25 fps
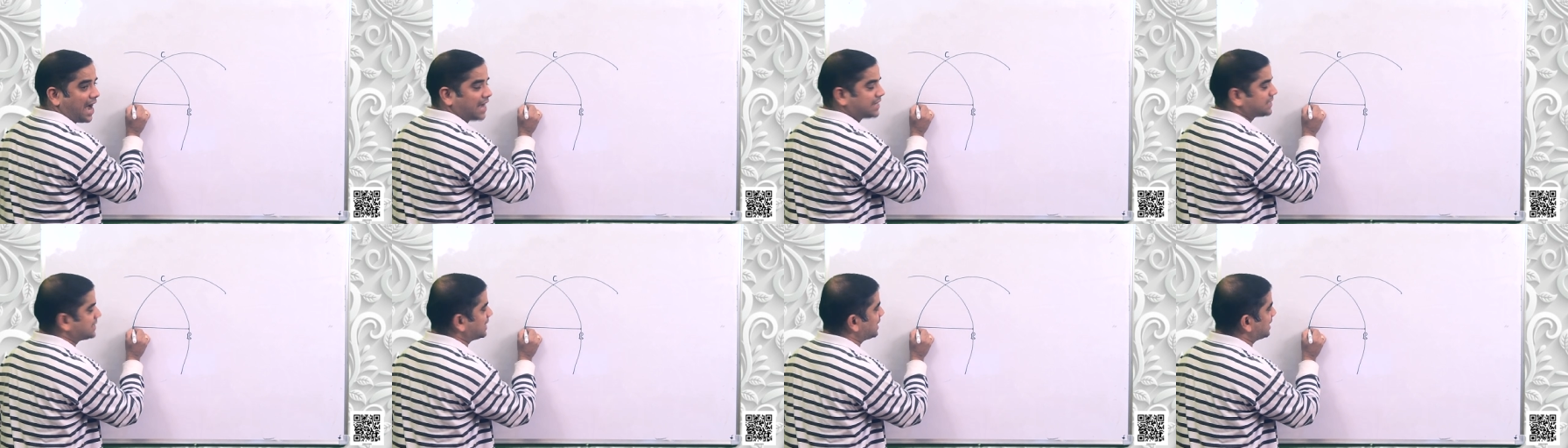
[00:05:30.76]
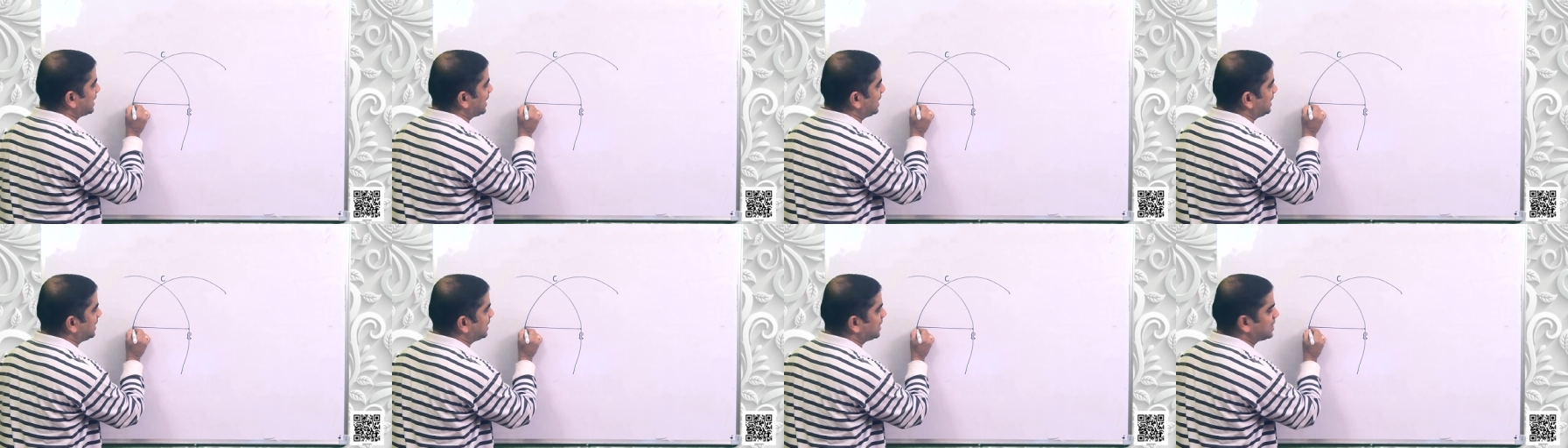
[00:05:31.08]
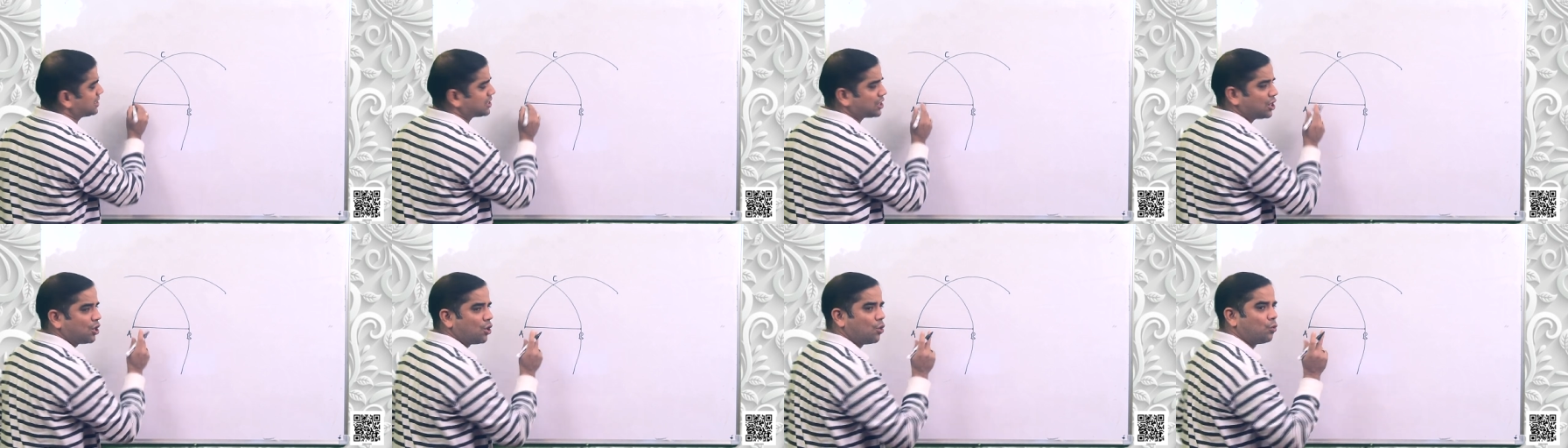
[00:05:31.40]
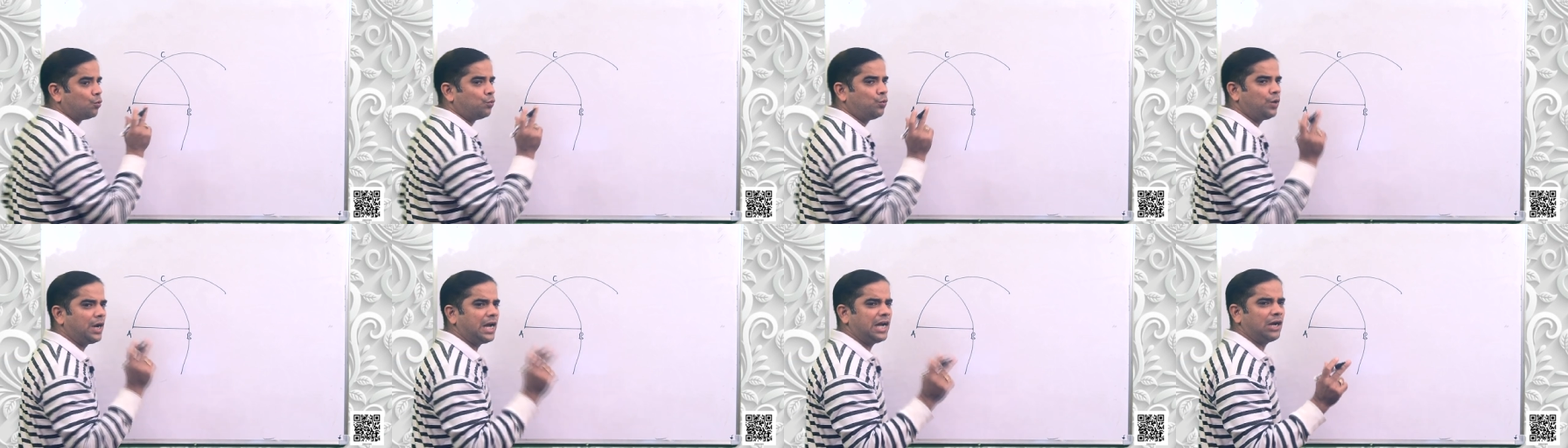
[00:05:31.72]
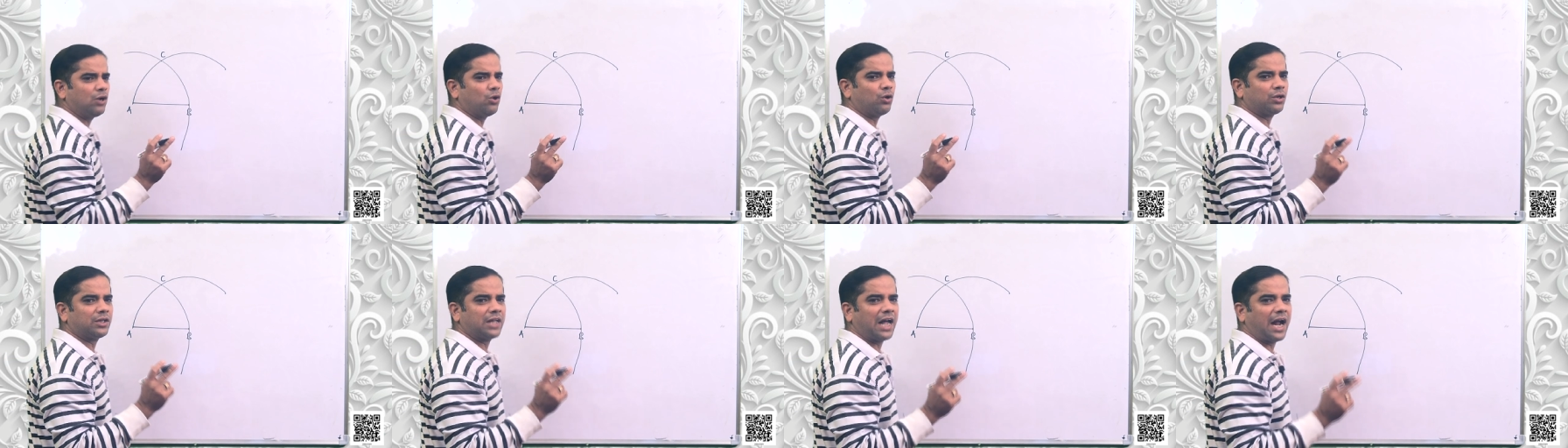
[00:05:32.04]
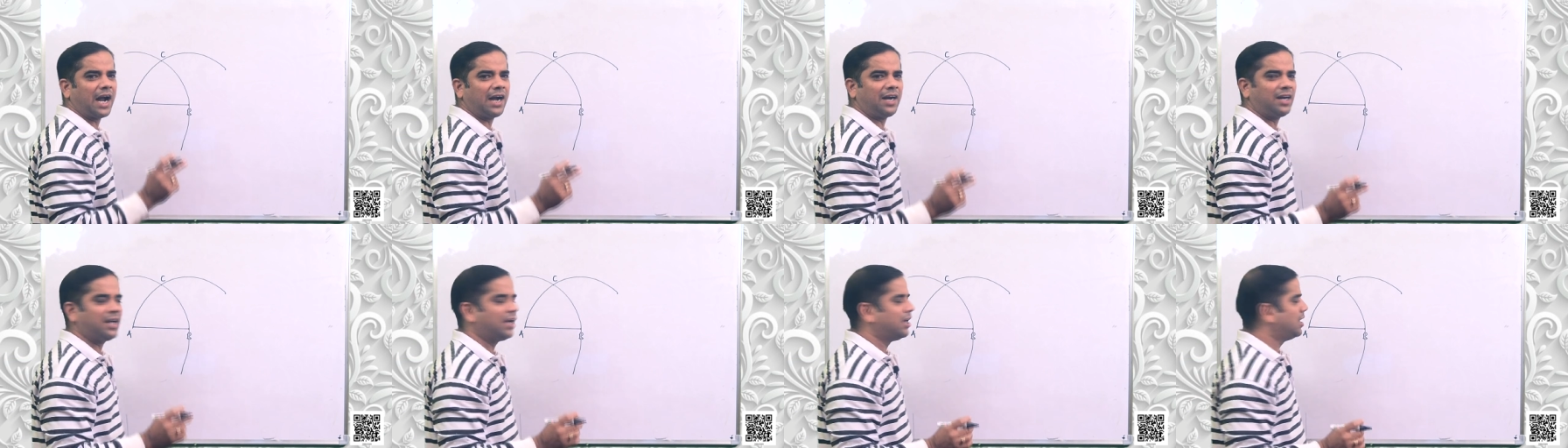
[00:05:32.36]
as the radius, we know
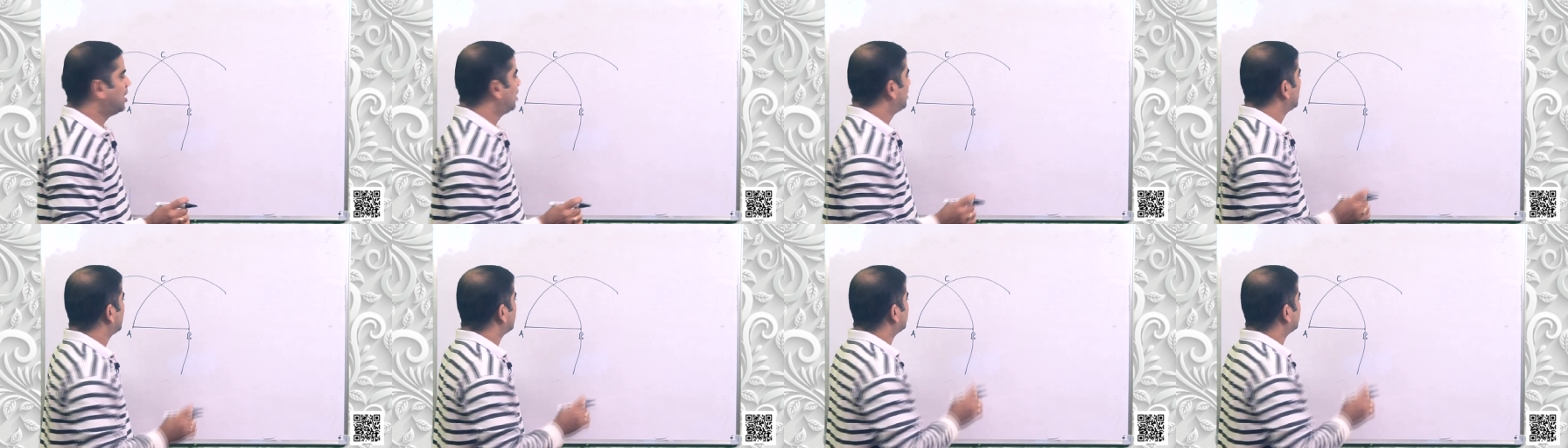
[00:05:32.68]
that